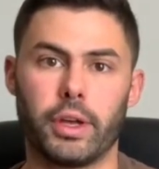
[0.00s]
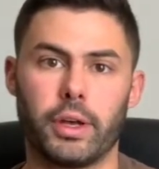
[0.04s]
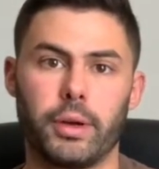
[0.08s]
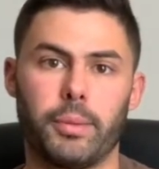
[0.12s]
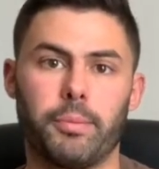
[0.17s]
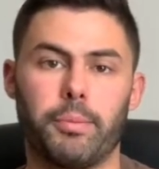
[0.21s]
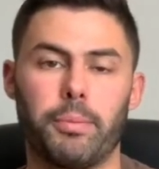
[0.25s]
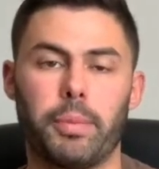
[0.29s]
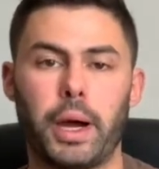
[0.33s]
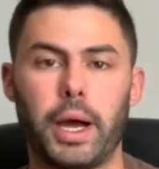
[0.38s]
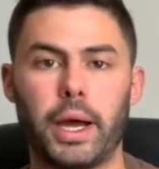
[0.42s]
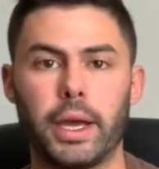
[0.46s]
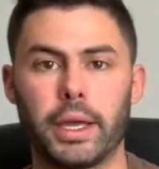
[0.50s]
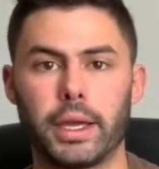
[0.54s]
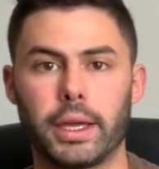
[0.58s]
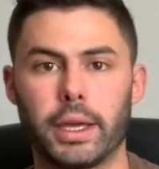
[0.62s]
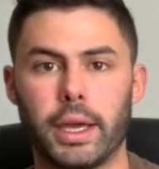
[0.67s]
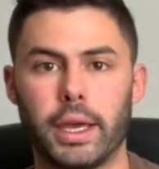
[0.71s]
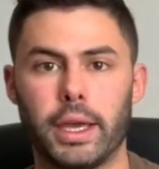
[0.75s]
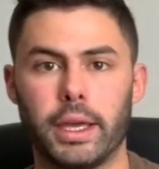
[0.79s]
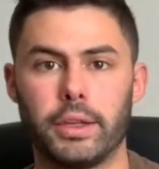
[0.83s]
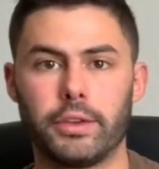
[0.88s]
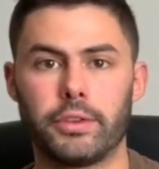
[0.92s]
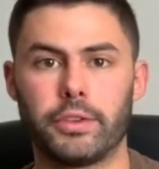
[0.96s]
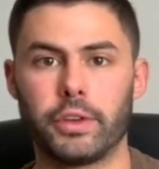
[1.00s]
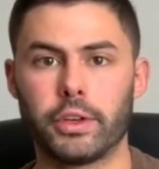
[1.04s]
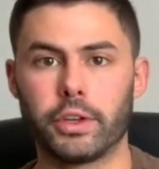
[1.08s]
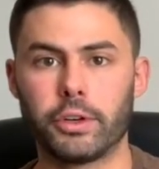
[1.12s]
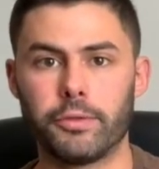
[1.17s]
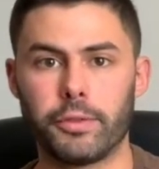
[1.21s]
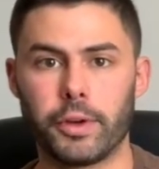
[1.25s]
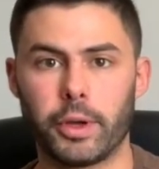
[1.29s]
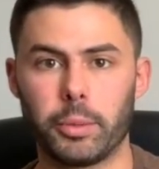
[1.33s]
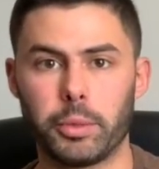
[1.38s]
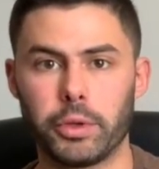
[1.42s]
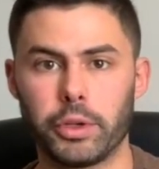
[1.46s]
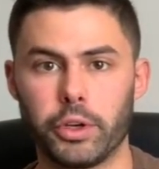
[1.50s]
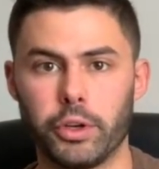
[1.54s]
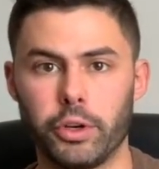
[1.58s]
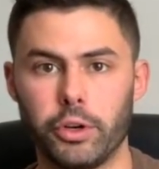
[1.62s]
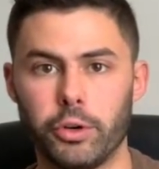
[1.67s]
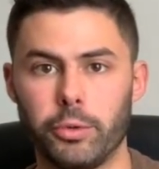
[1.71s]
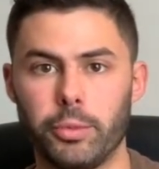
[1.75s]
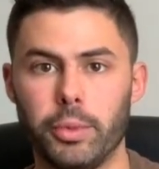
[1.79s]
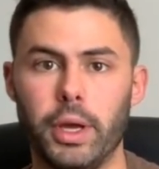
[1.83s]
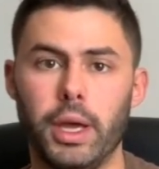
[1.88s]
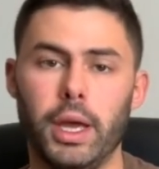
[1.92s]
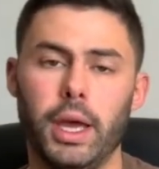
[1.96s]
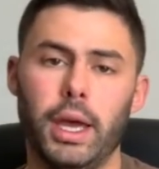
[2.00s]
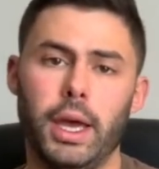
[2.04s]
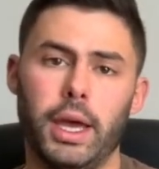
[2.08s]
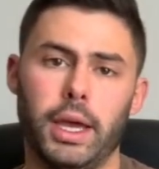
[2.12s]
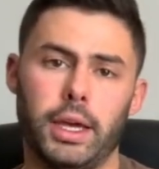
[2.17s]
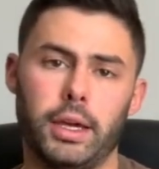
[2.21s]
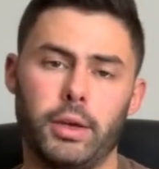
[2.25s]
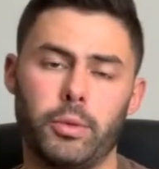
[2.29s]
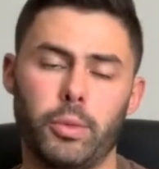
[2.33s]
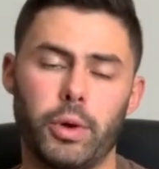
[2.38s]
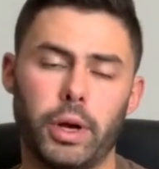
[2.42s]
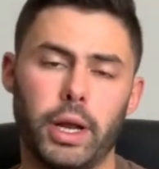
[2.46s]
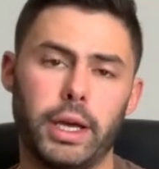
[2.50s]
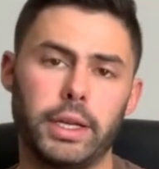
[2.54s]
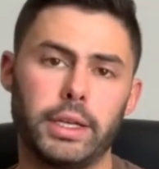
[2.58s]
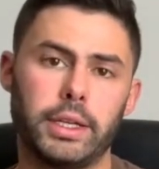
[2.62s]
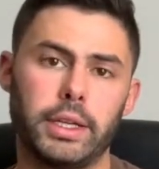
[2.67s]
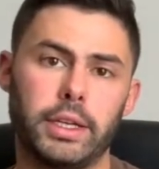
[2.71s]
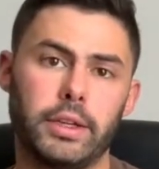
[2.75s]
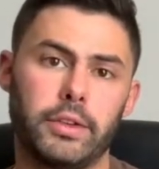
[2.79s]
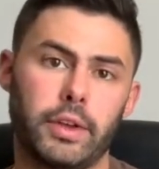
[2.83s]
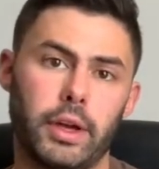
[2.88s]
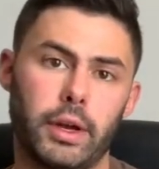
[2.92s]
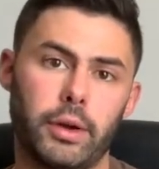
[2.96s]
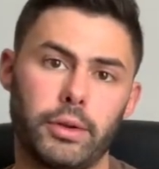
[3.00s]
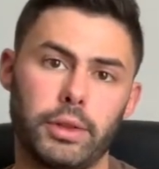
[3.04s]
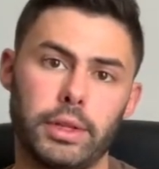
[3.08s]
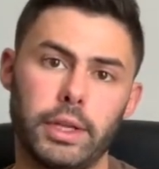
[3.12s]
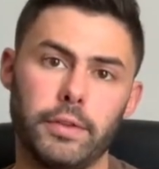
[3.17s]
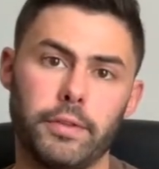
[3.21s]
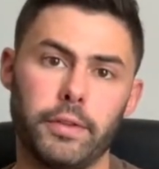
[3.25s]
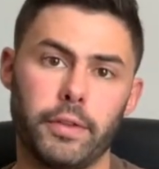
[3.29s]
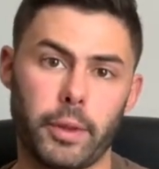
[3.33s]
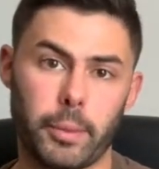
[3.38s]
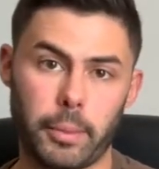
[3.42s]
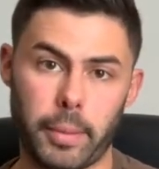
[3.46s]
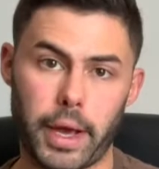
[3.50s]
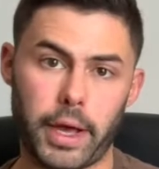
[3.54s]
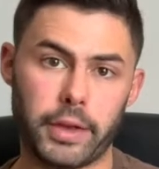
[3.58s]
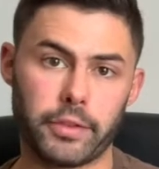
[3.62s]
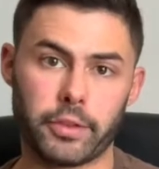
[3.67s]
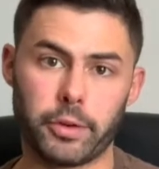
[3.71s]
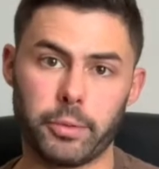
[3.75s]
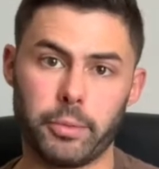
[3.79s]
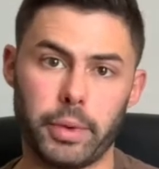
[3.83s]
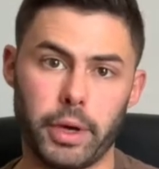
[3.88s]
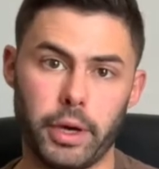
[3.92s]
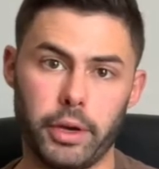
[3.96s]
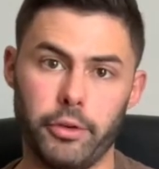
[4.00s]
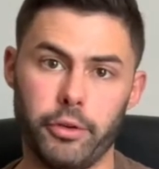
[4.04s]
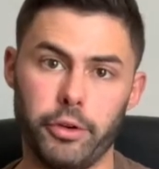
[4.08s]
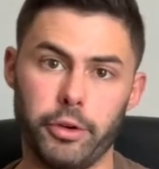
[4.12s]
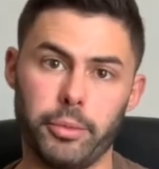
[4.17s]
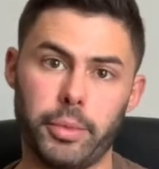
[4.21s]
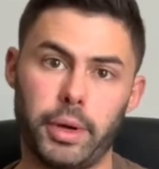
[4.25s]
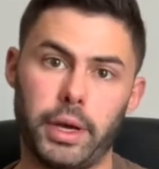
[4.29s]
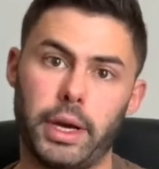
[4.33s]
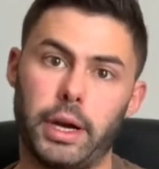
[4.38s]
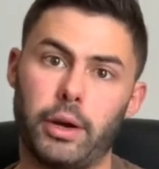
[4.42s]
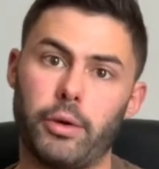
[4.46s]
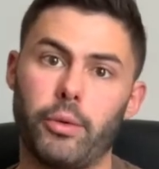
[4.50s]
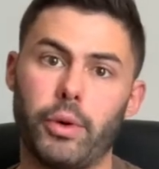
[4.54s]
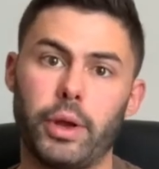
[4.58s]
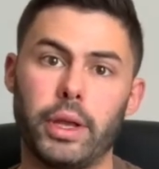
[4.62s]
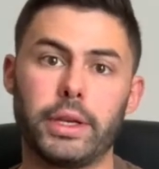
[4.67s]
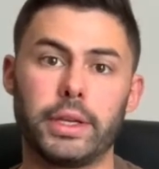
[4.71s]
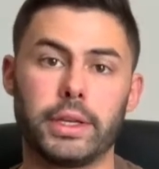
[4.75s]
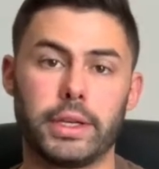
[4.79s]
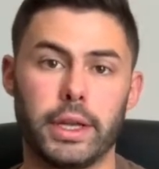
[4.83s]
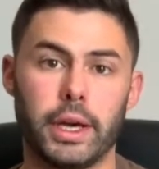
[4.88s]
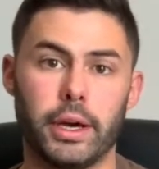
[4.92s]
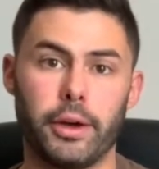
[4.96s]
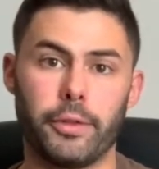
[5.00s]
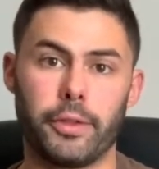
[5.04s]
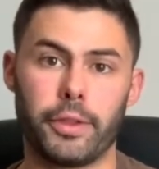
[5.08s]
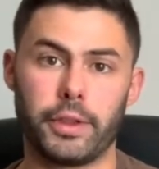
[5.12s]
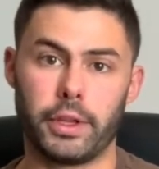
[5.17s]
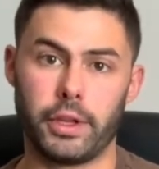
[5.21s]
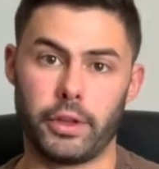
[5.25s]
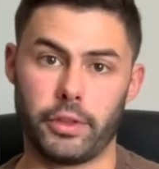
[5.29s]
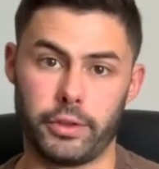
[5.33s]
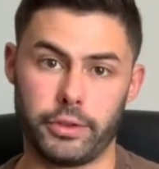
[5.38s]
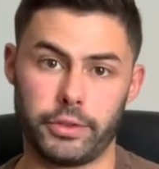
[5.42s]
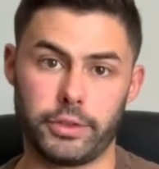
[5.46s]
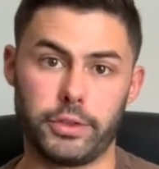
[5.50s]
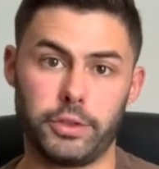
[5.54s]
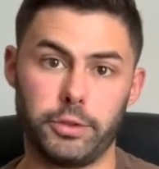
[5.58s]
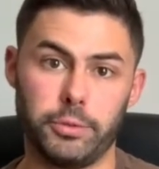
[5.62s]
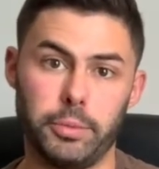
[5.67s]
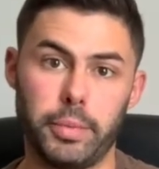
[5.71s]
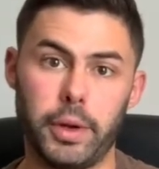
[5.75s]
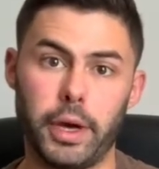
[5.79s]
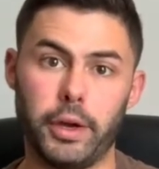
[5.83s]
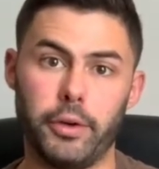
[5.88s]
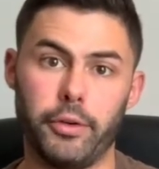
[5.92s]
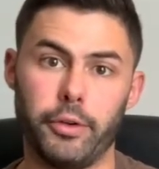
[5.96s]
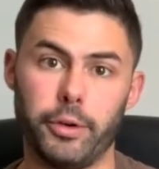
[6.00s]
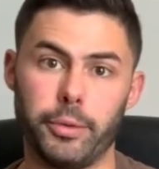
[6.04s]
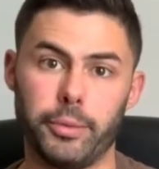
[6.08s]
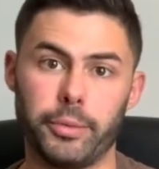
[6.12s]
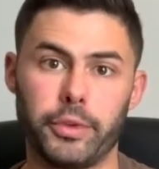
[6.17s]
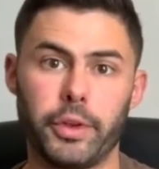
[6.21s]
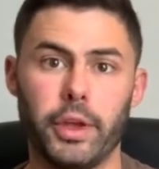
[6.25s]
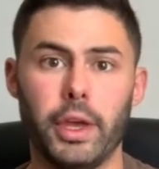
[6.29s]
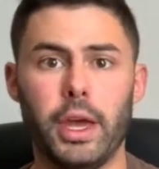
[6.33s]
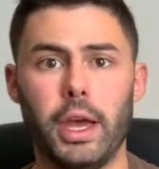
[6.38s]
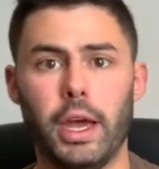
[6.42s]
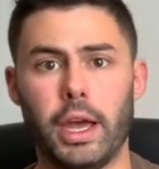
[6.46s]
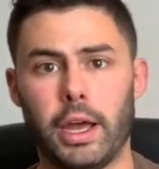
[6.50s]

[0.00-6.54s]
buying a single family home, and what I did is I live in the master bedroom and I rented out the other two bedrooms,